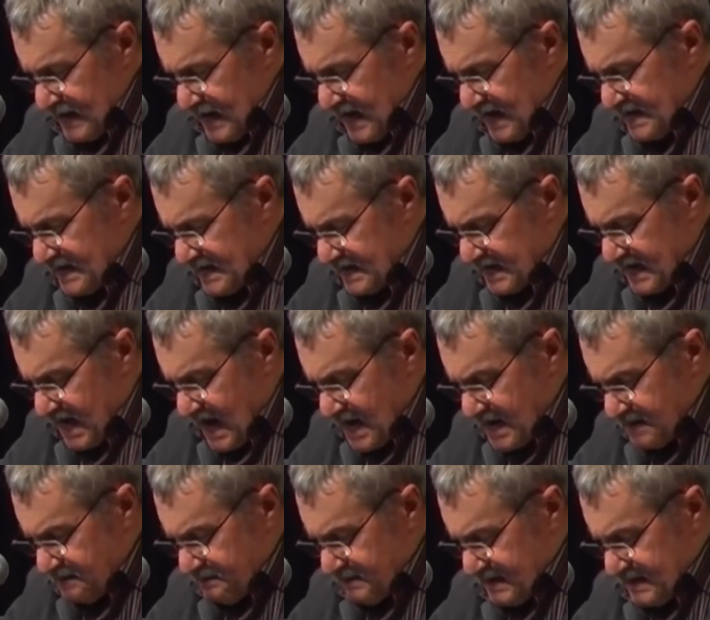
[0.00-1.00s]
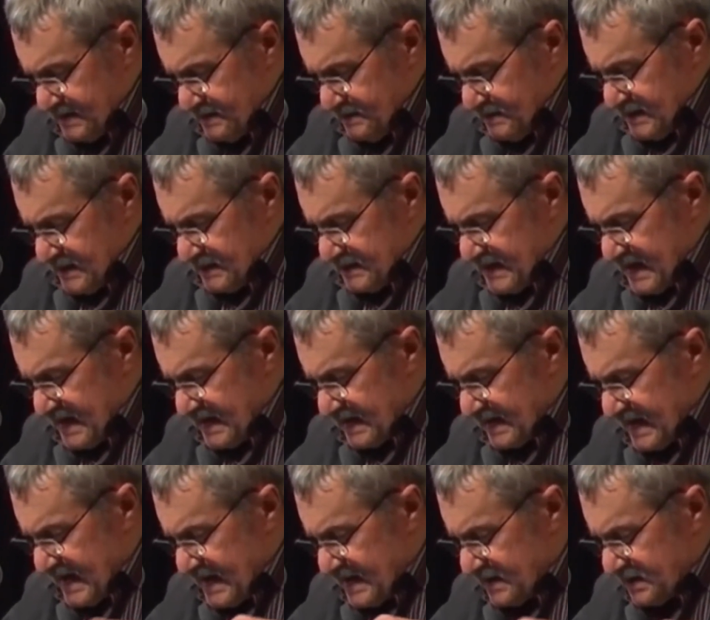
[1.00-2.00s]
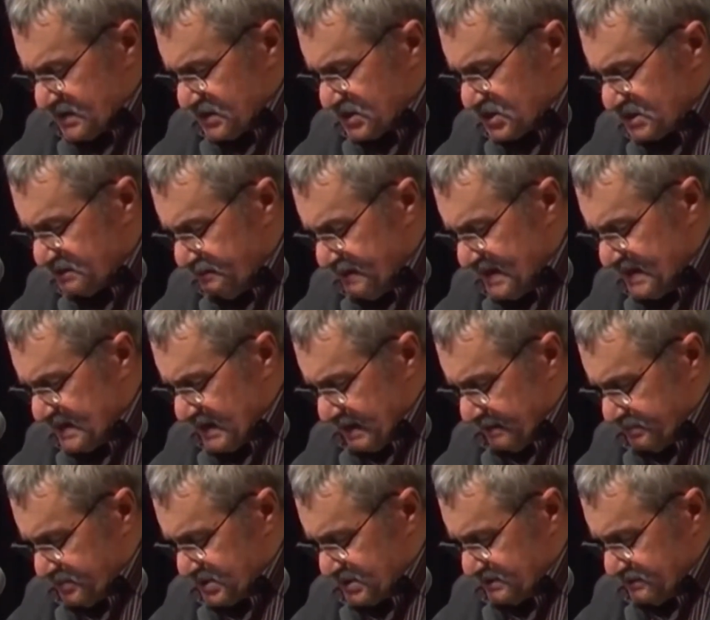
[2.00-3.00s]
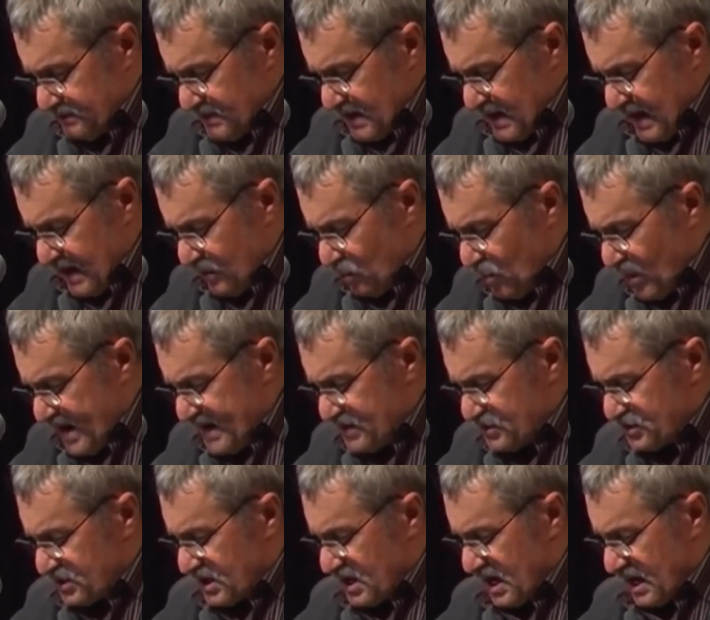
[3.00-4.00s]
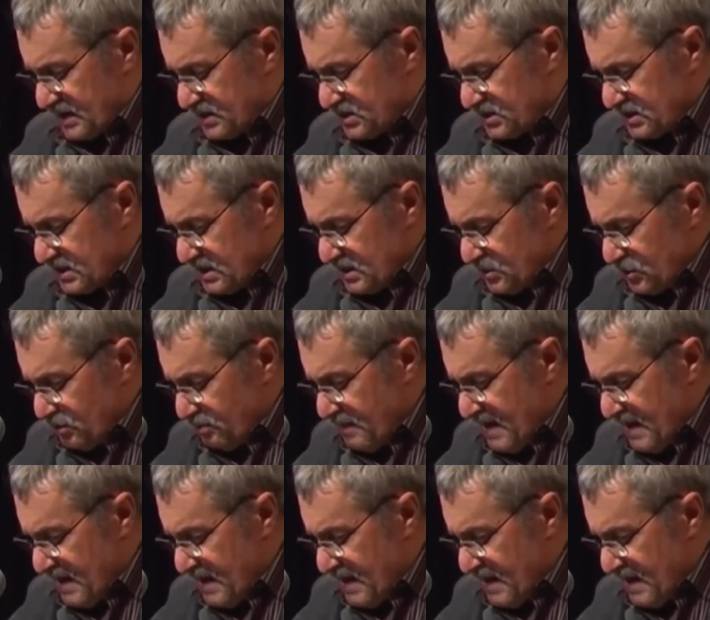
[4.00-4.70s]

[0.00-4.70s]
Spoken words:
An economy dedicated to speed-ups and wage cuts, to